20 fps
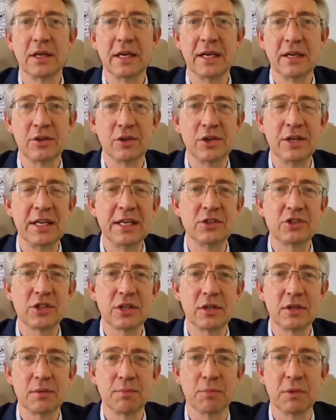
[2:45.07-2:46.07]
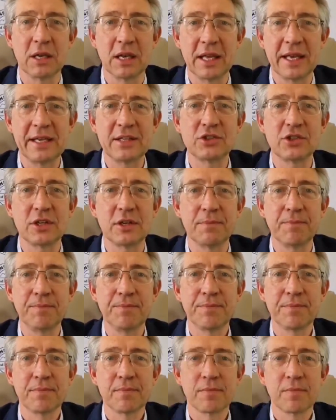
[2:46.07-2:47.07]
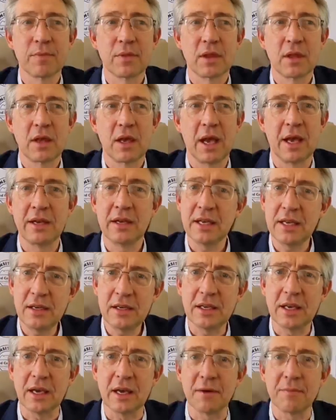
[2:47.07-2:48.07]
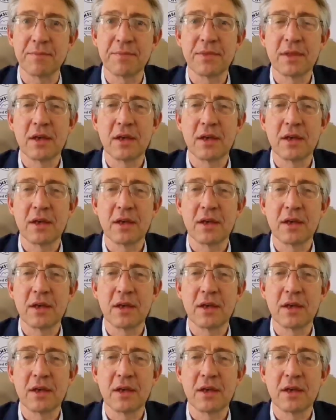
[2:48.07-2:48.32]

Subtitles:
Indonesia, Malaysia, and India.